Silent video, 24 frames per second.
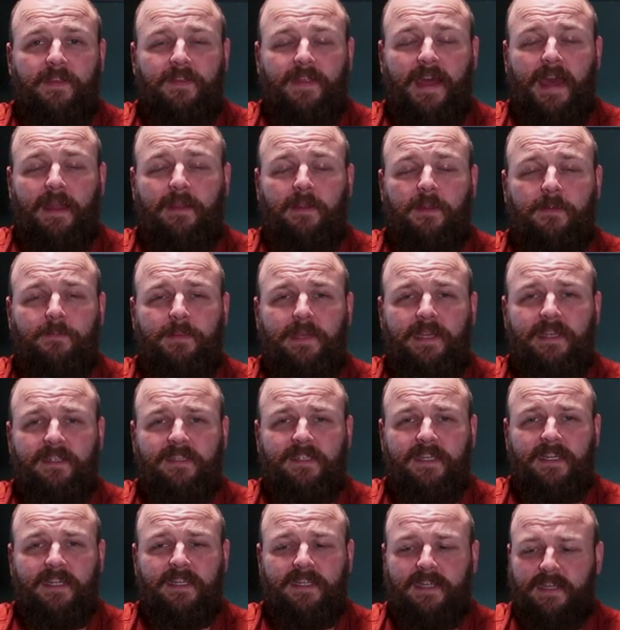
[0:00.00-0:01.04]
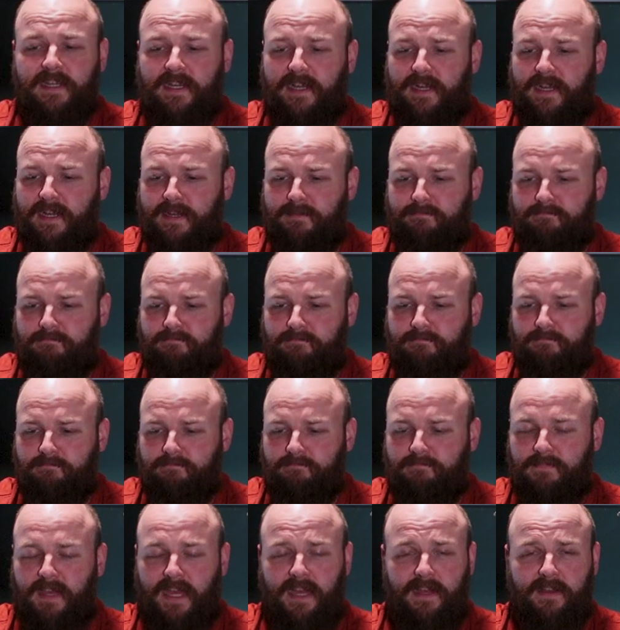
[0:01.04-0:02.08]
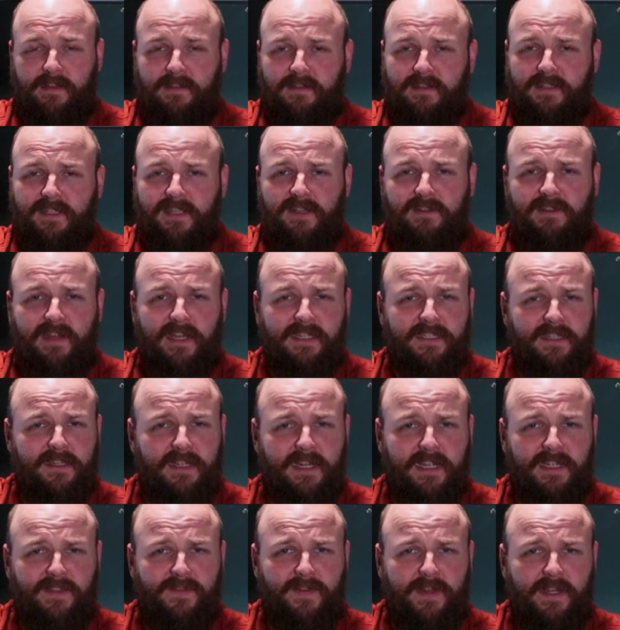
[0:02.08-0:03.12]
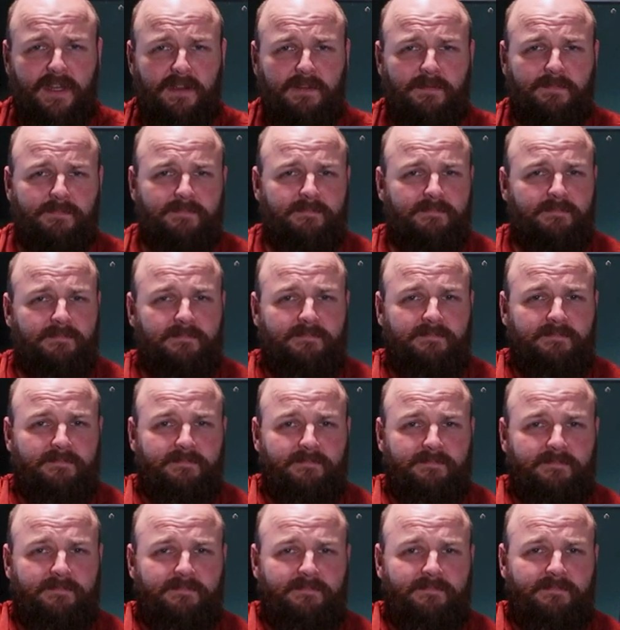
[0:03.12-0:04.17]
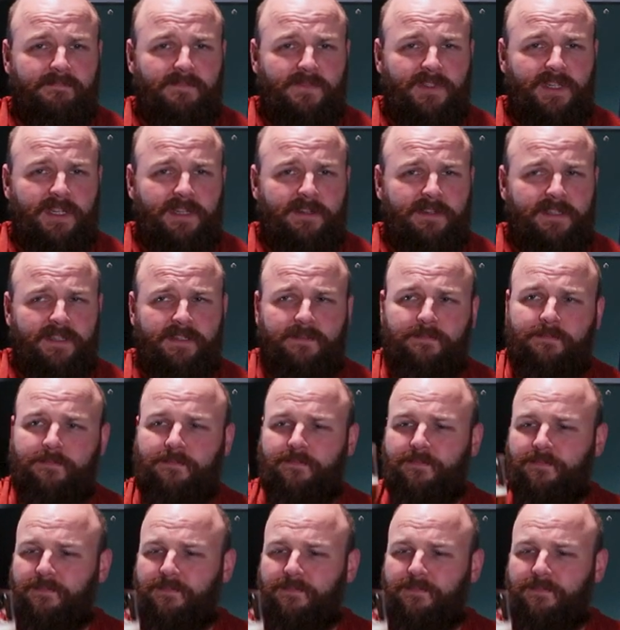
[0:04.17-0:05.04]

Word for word: That all being said, um, yeah, I'll see you guys in the next video. Cheers.